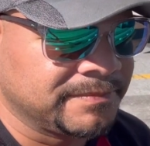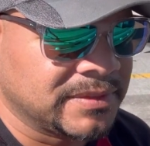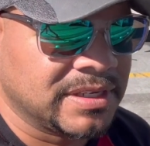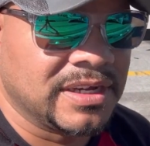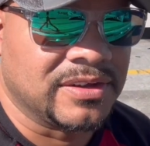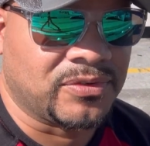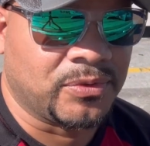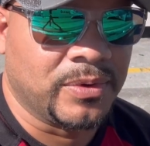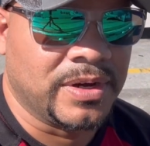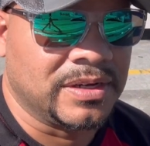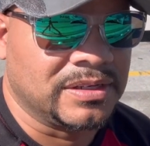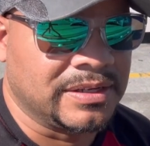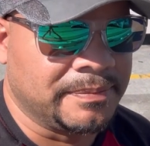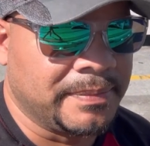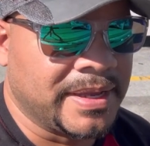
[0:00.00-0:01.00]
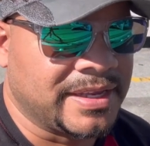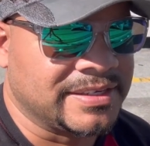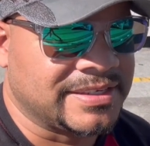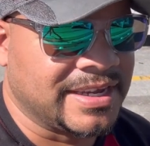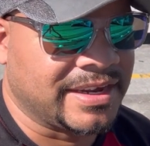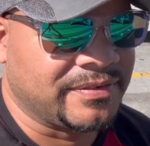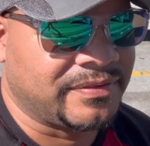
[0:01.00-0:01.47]
as well, and making
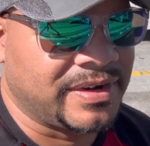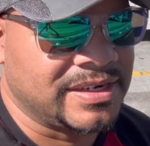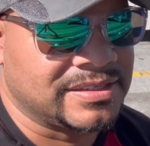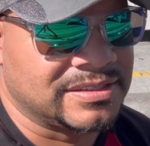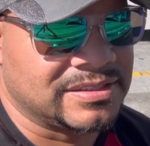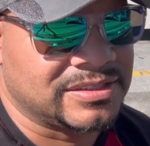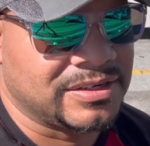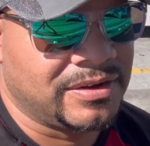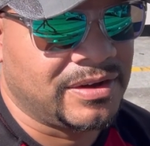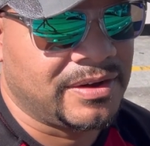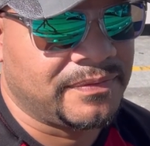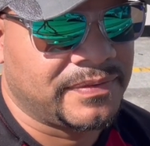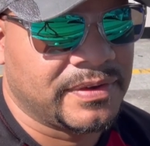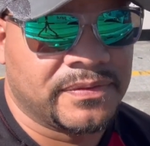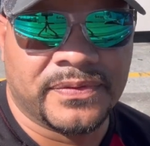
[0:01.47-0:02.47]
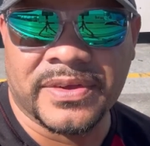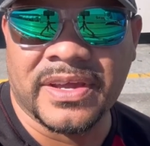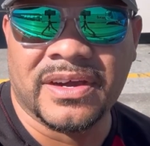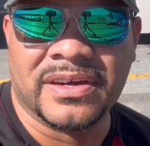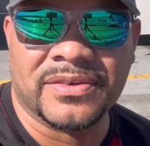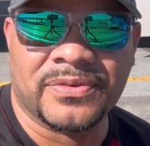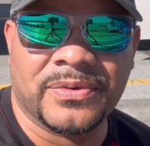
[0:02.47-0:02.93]
sacrifices. So I feel for
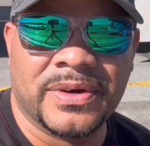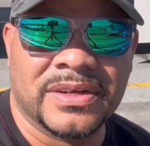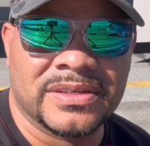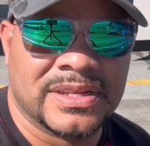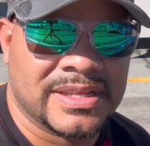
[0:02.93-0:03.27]
y'all as well.